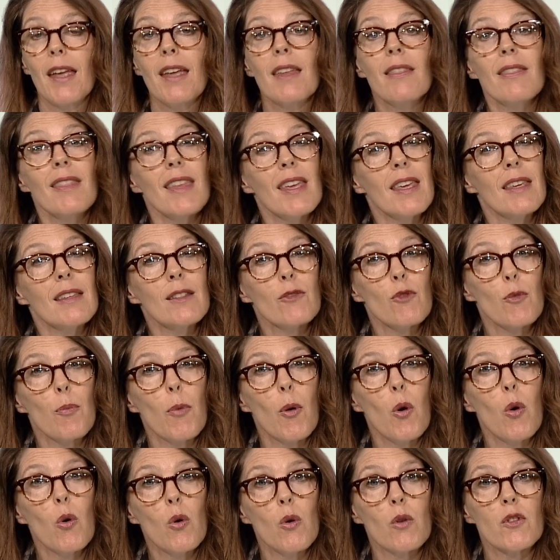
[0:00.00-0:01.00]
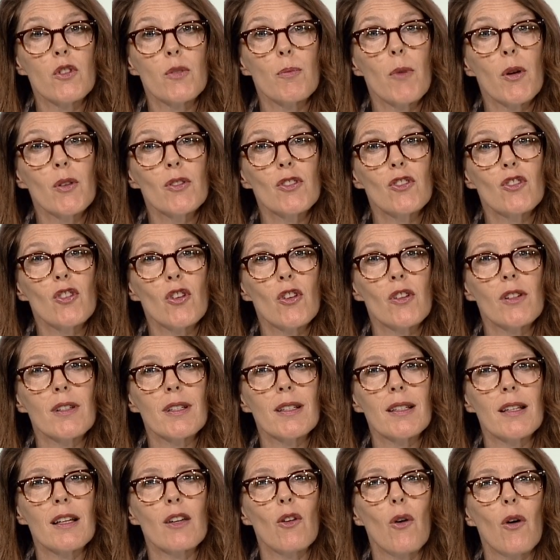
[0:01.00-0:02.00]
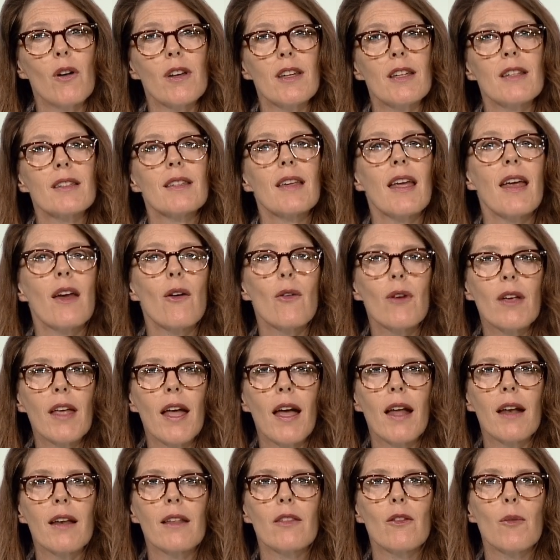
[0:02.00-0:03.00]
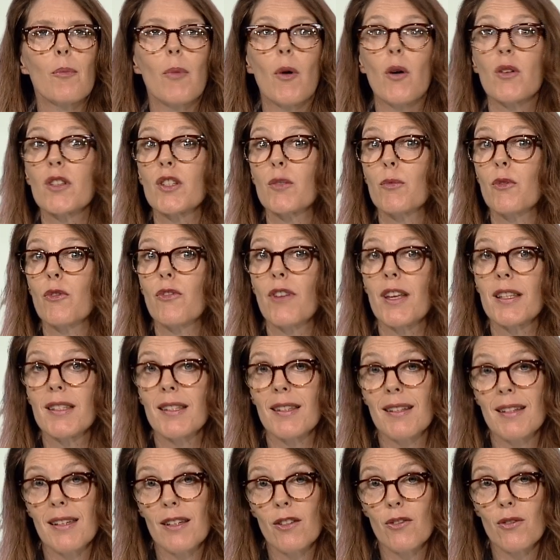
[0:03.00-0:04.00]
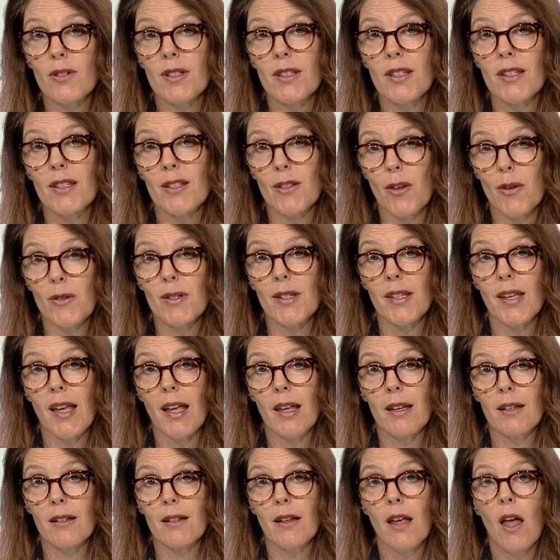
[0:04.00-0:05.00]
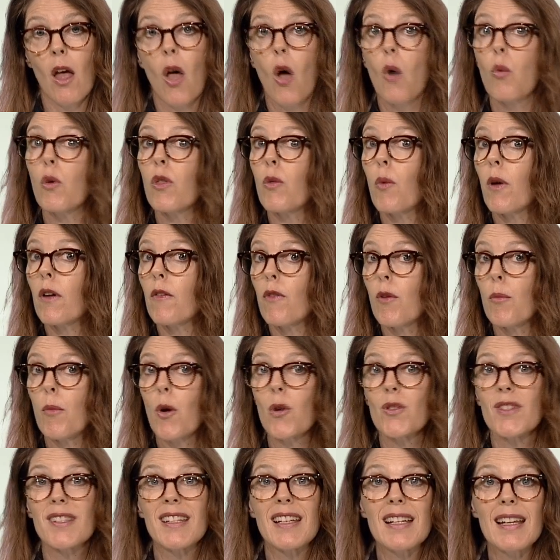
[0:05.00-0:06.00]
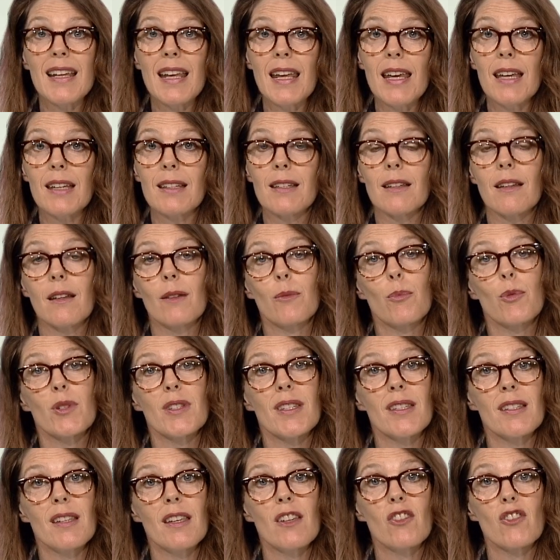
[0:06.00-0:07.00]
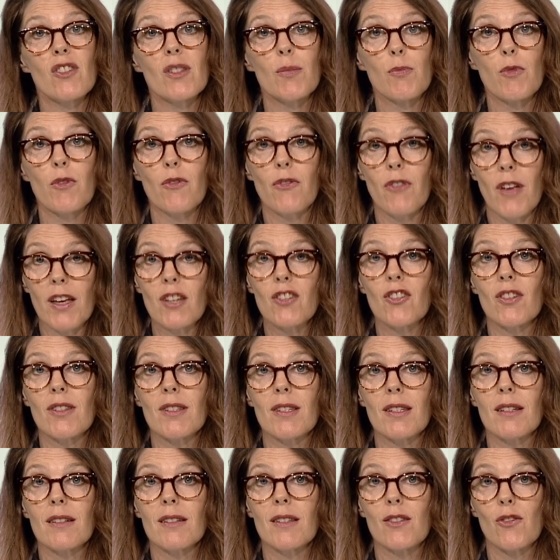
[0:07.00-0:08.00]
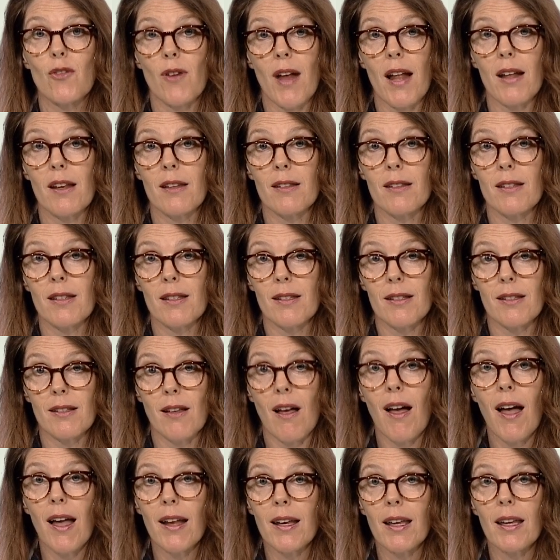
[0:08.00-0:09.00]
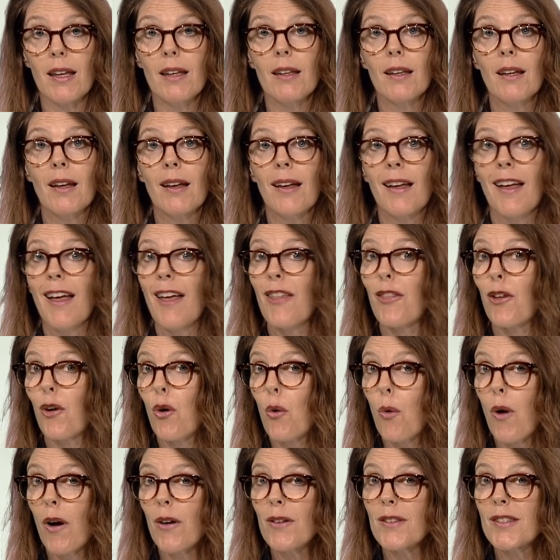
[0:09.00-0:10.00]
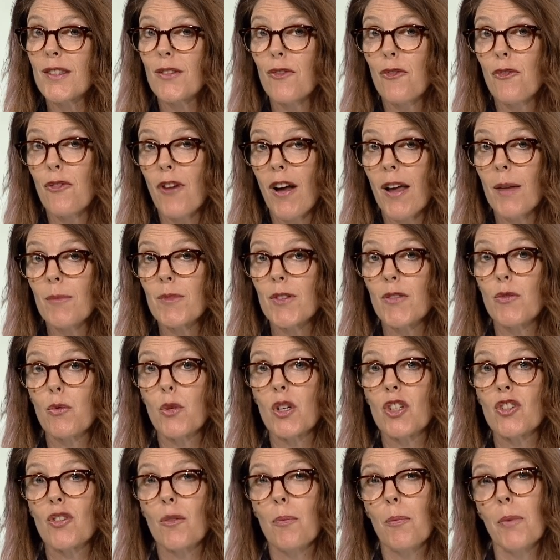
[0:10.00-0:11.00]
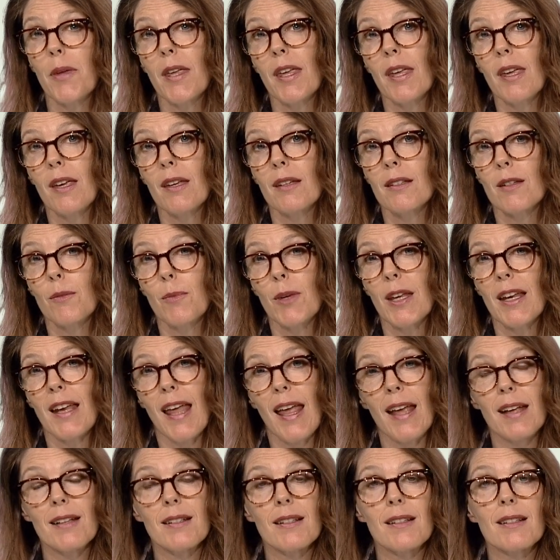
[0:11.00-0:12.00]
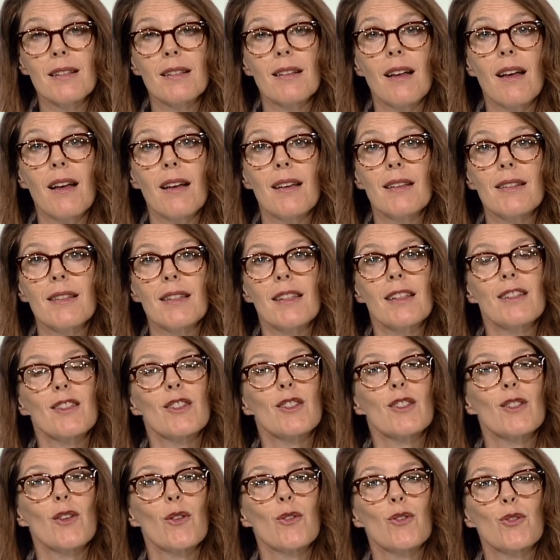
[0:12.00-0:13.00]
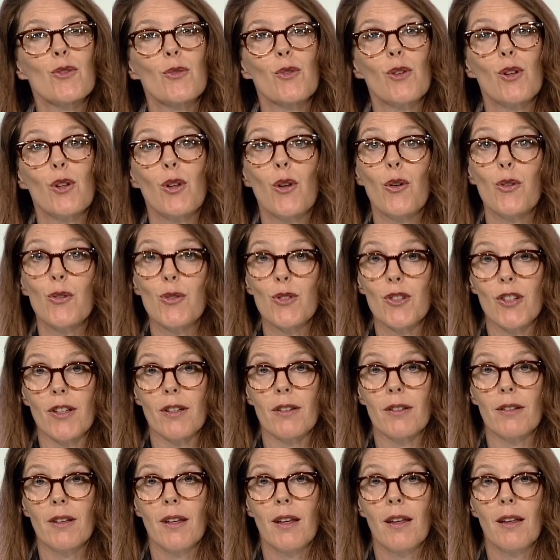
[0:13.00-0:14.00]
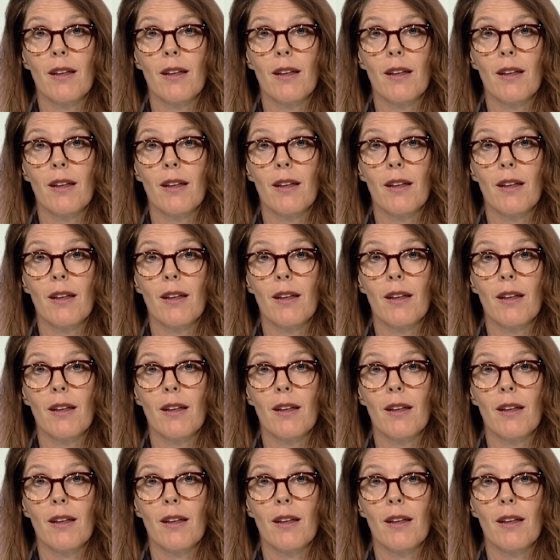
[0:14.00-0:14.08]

In these reports, most journalists are not interrogating the possible vested interests associated with one of the most elite and prestigious professions in Australian society, the quotes and frames of which appear to be an exercise in social closure.